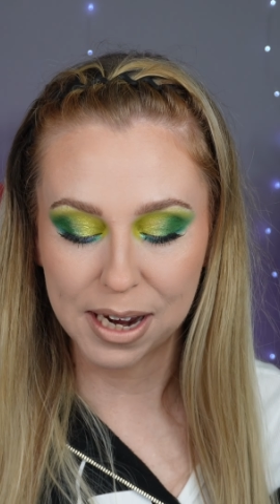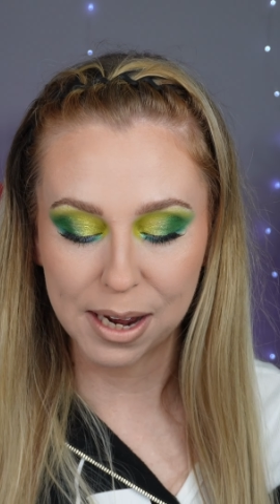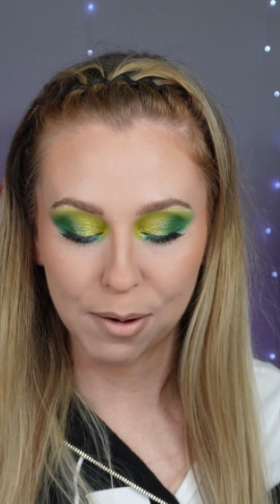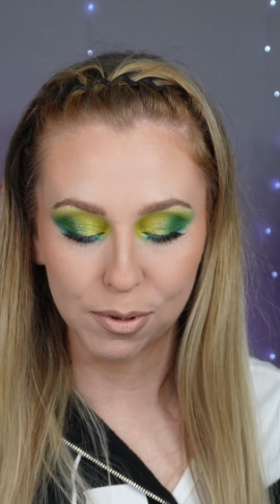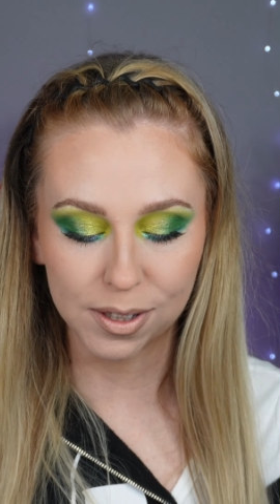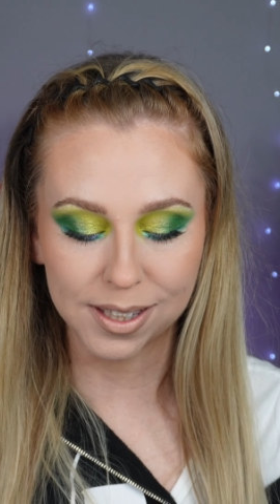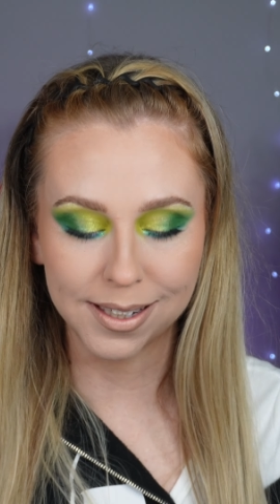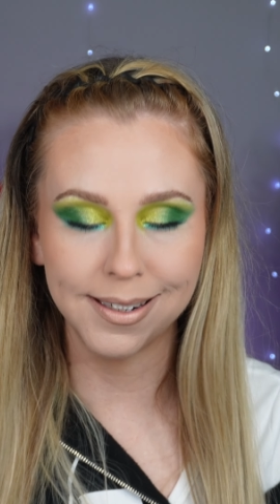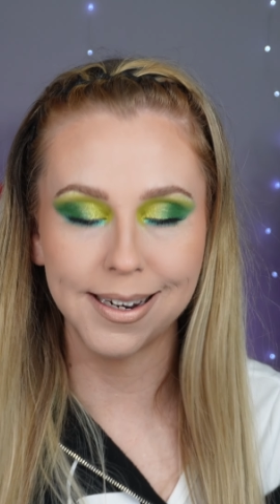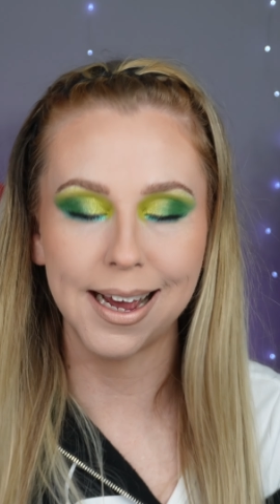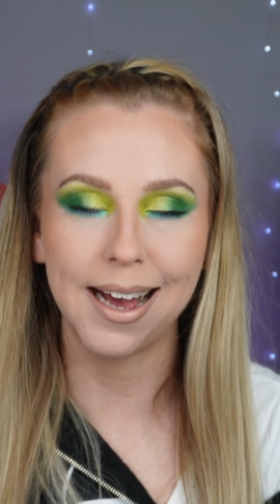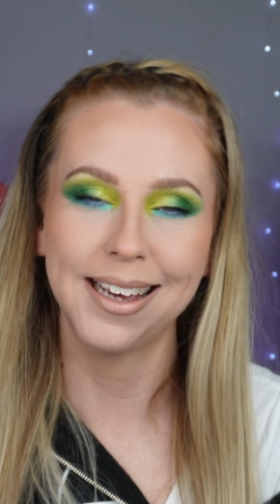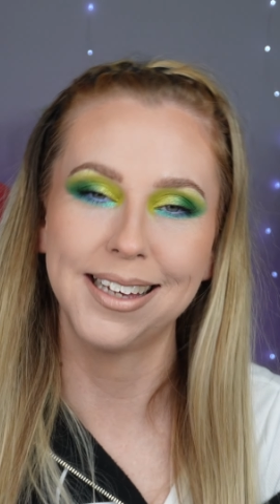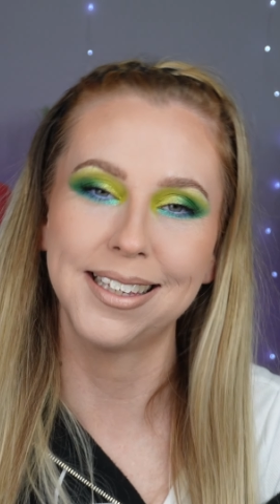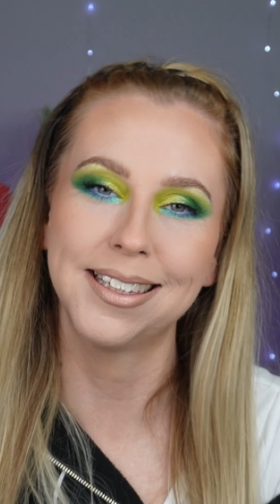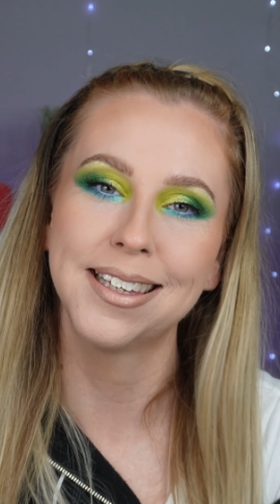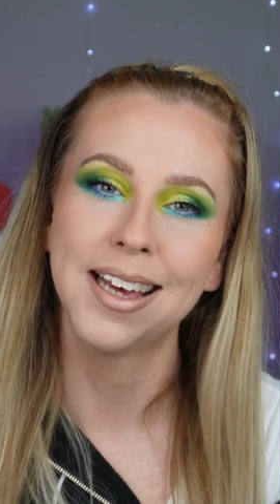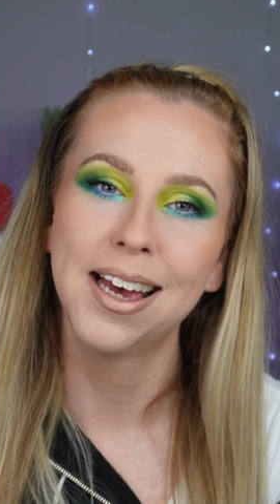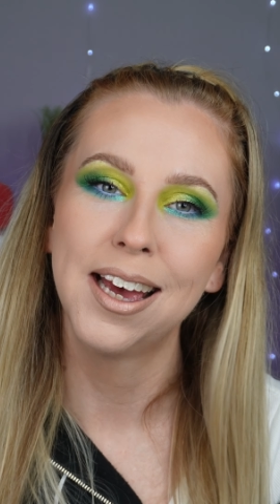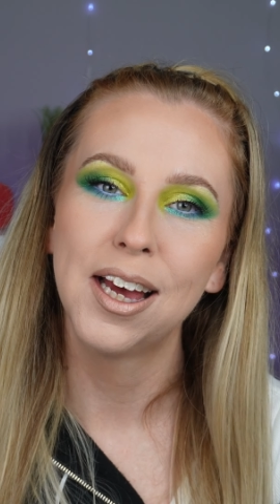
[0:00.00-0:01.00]
It was
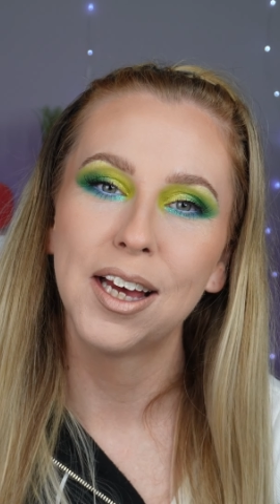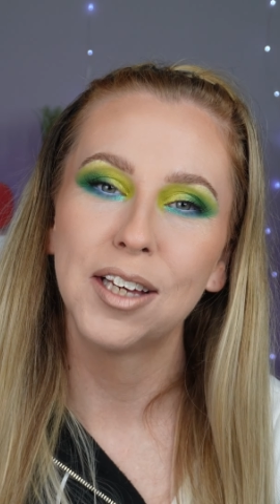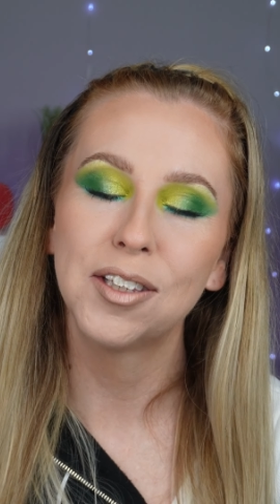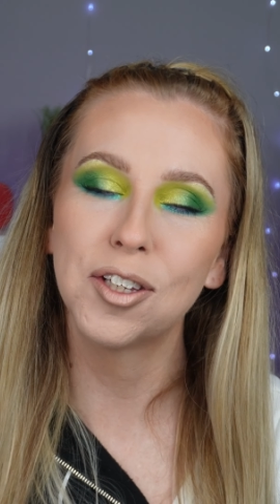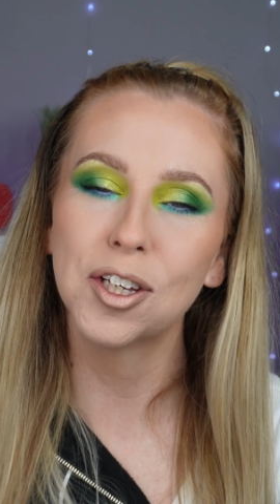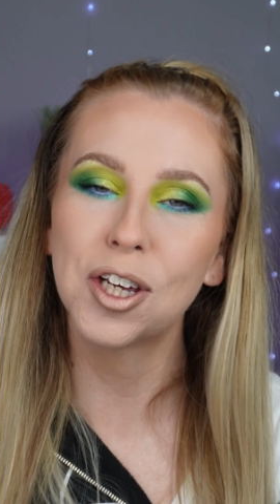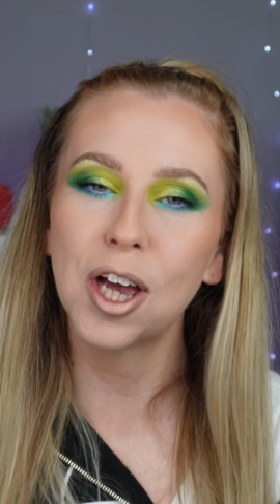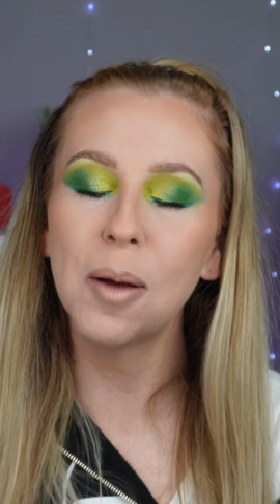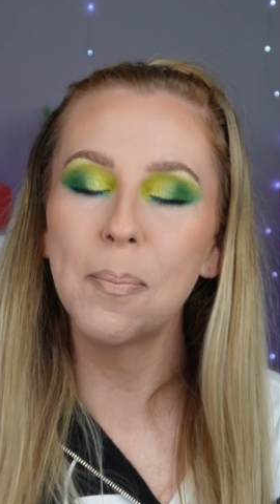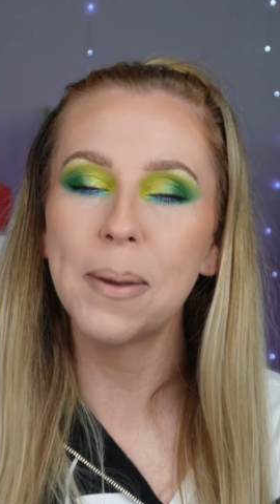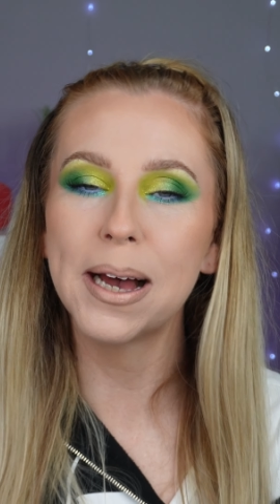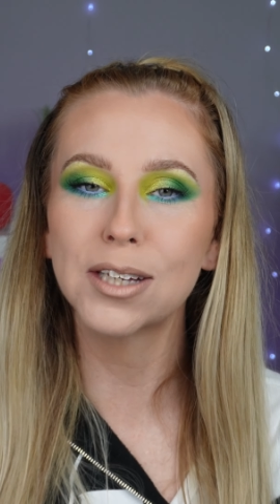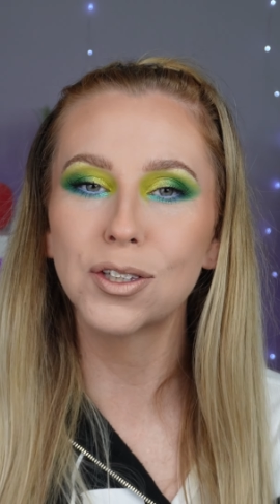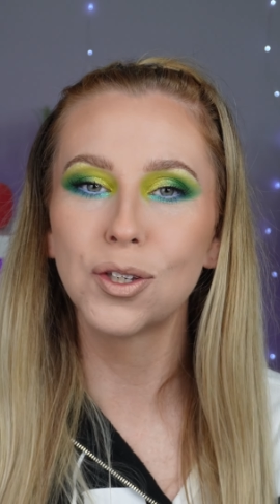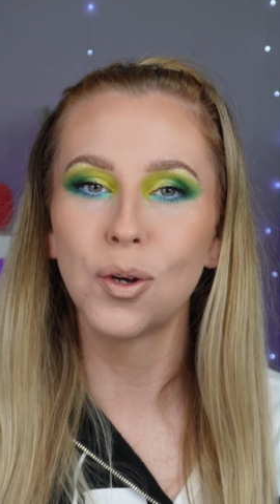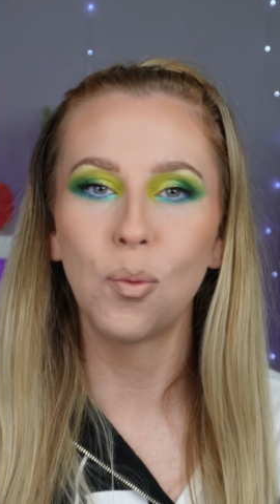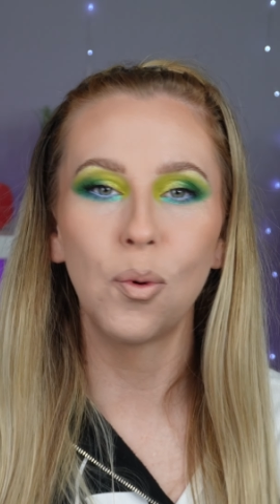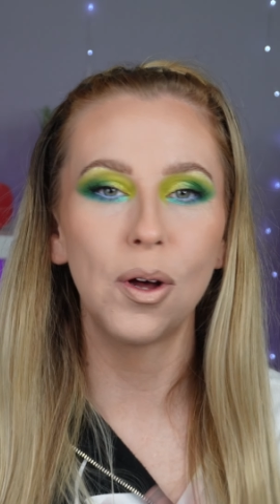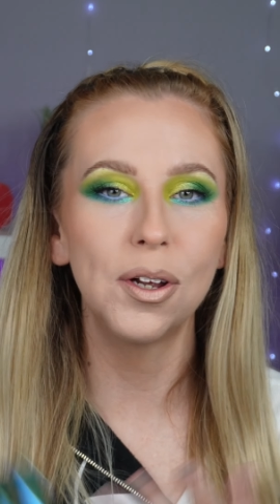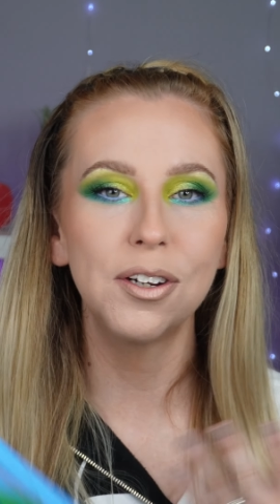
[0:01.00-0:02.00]
nice to go back
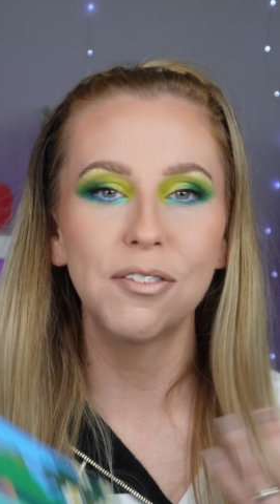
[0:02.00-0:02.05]
to one